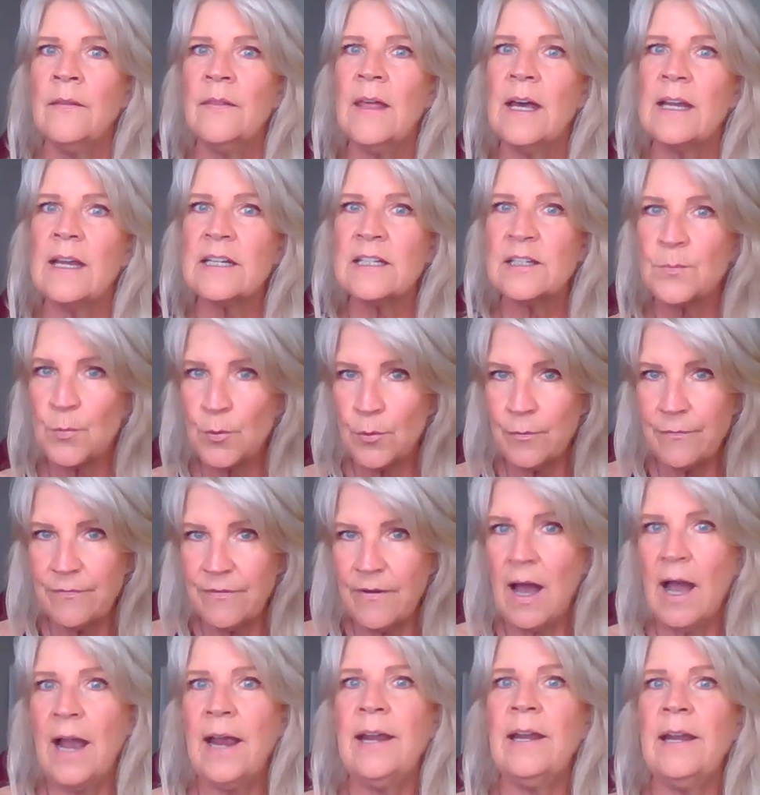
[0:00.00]
that is
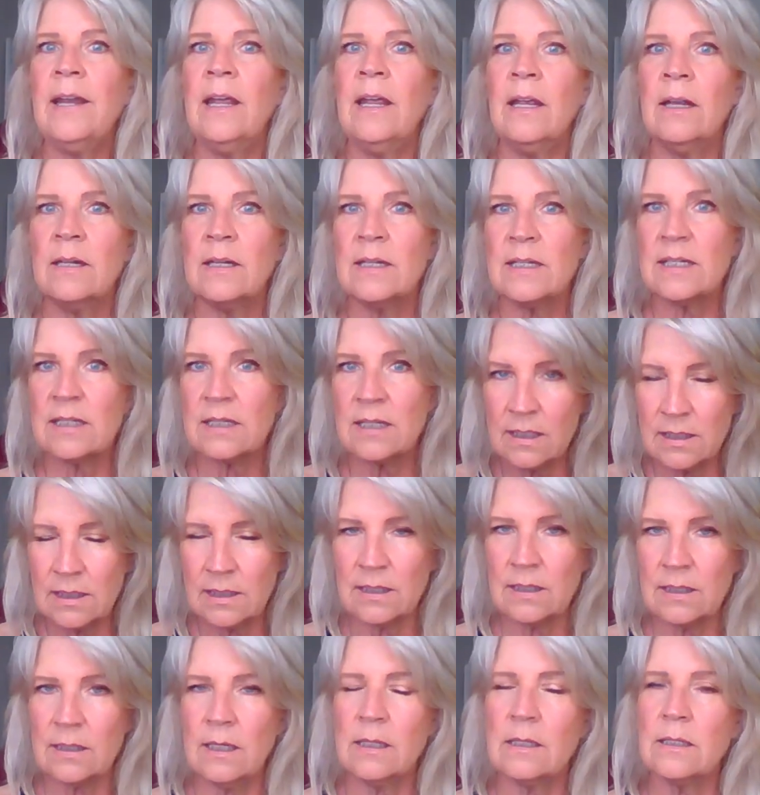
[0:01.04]
providing
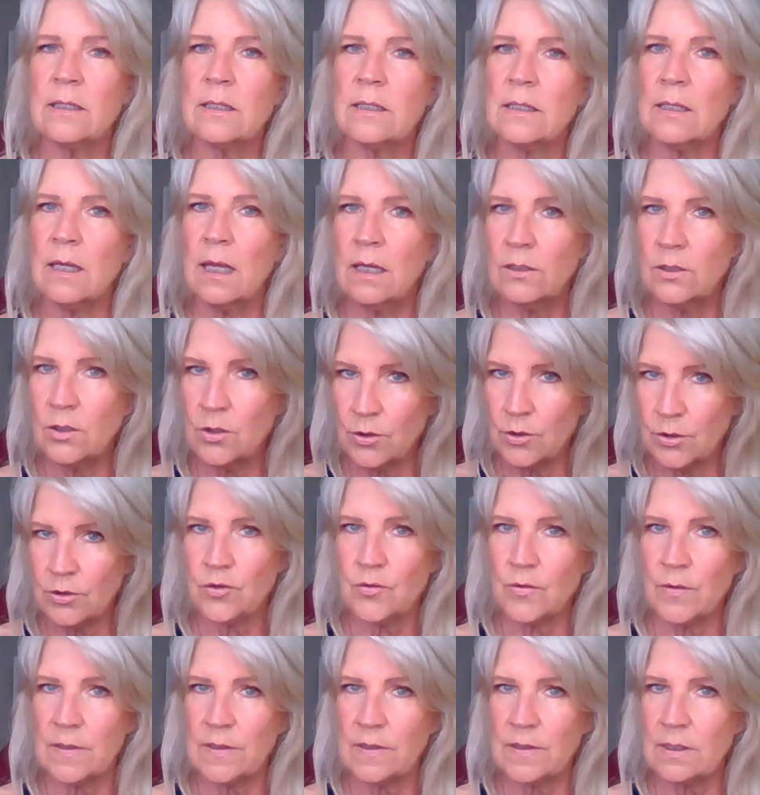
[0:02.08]
sustenance and
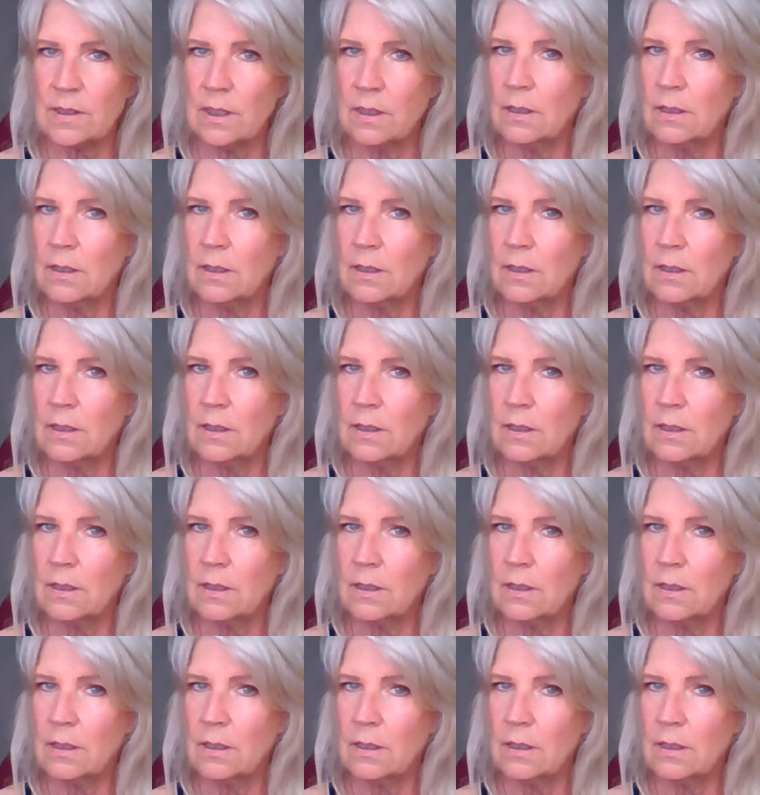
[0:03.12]
nurturance.